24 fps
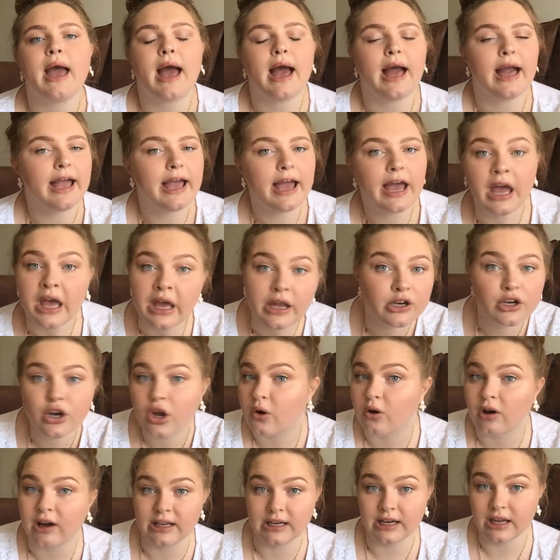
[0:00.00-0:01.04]
I had
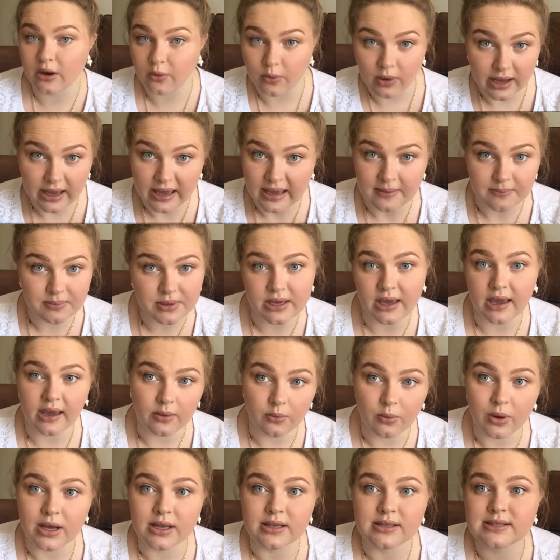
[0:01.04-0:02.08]
no idea what
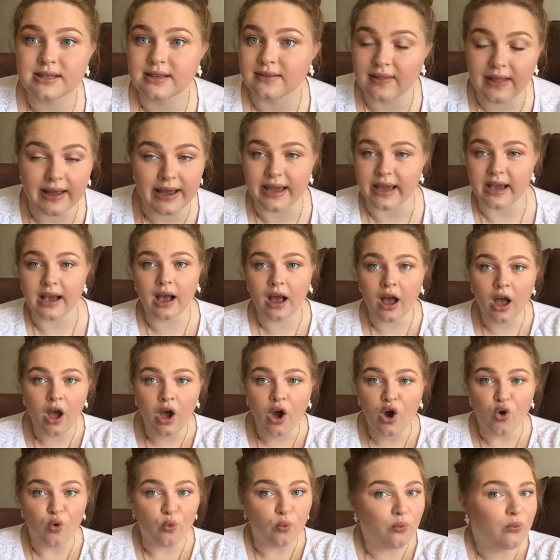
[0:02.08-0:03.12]
APA was. Like,
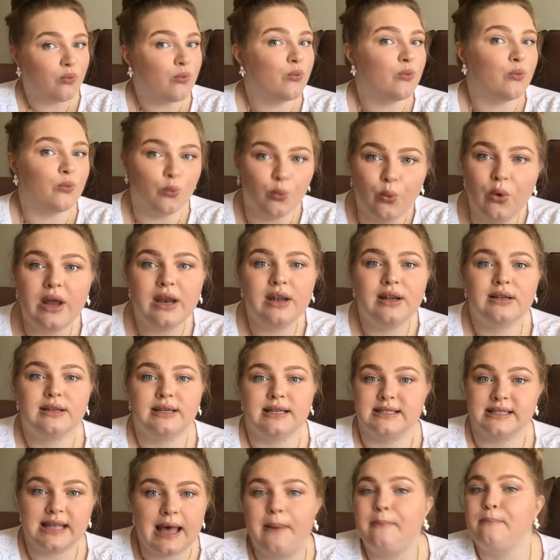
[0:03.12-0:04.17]
what
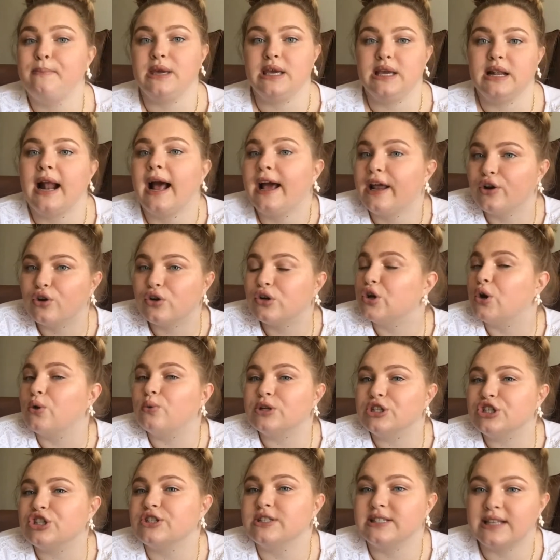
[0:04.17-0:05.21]
does that mean? I don't know
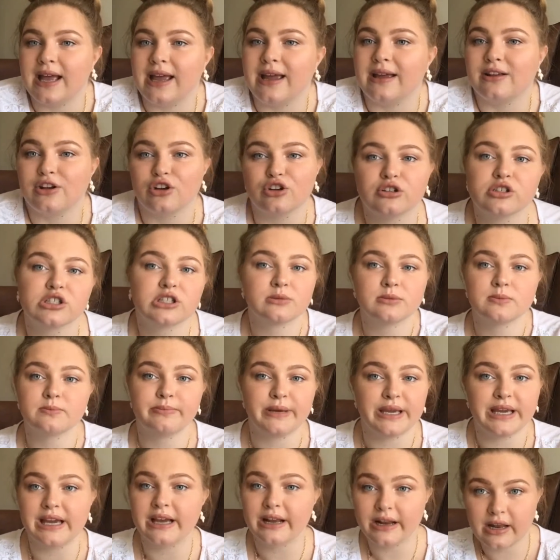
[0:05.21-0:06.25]
what you're saying. You're
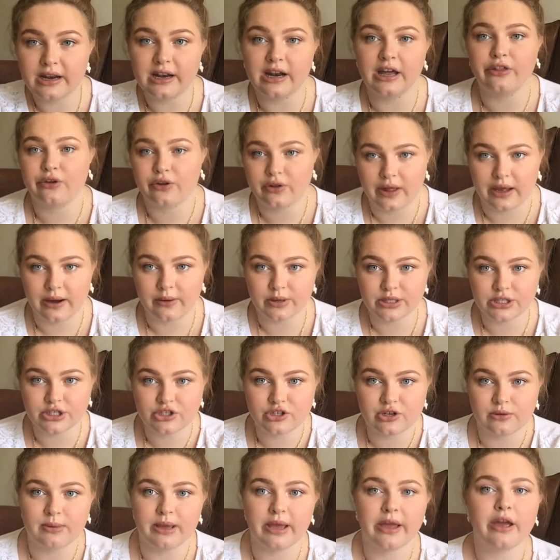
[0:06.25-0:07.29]
speaking another
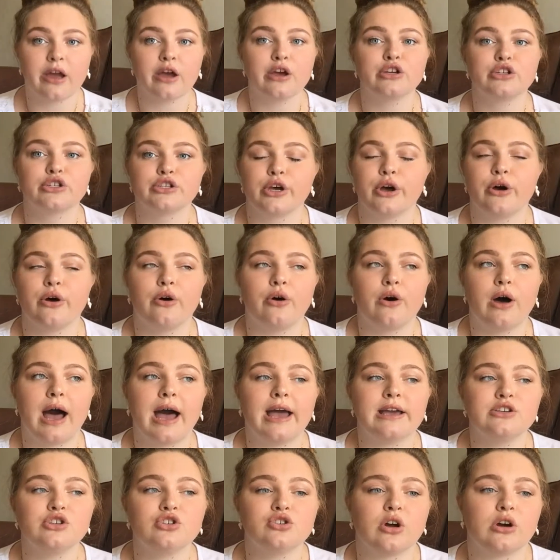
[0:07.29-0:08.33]
language to me. So
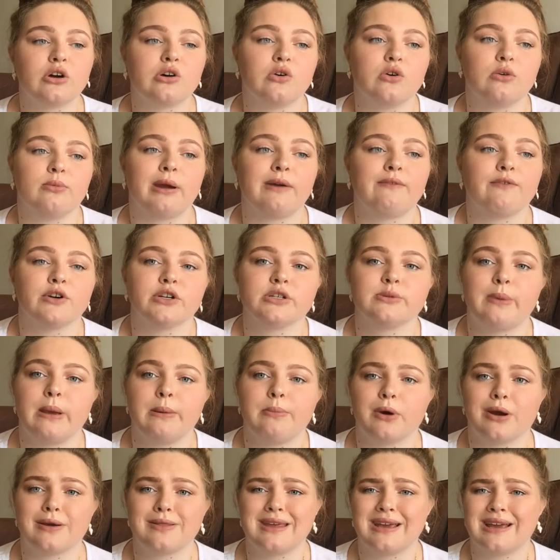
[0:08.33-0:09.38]
I struggled with my first
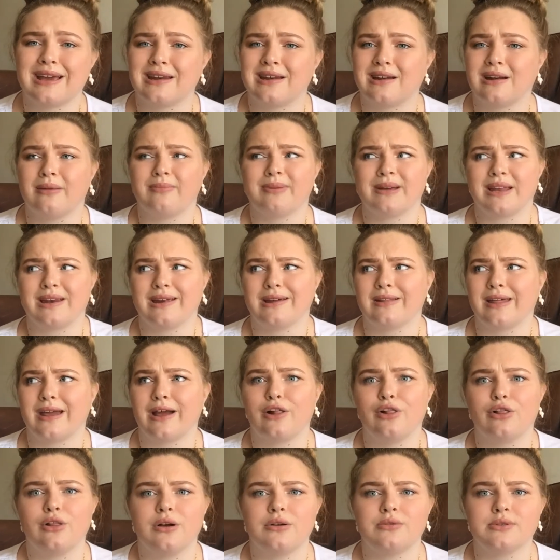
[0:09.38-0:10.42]
paper. I think I ended up getting like
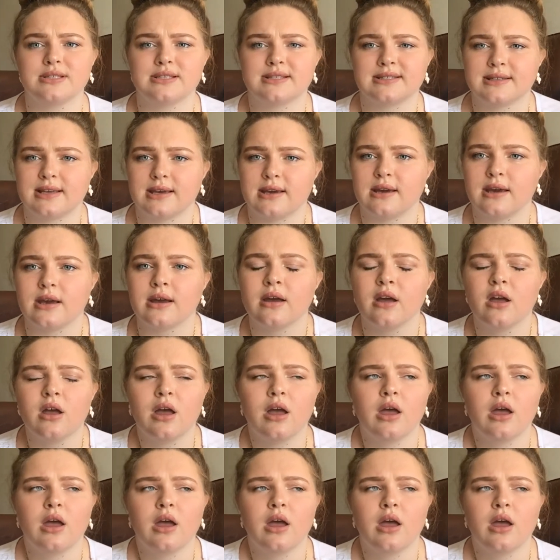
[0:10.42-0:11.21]
a low C